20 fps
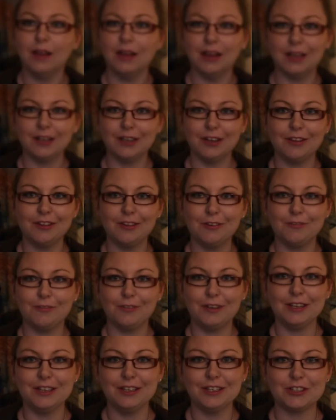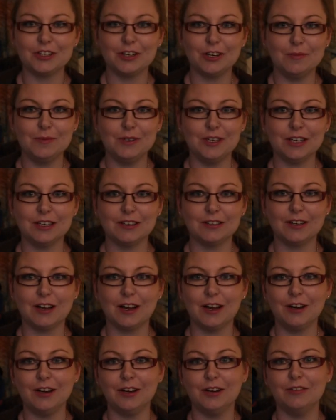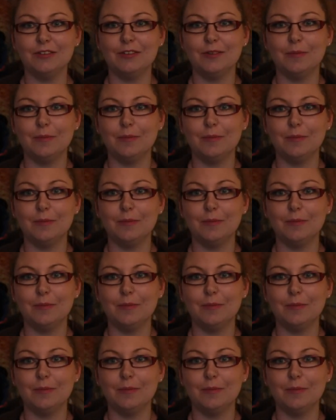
Another finished object, kind of.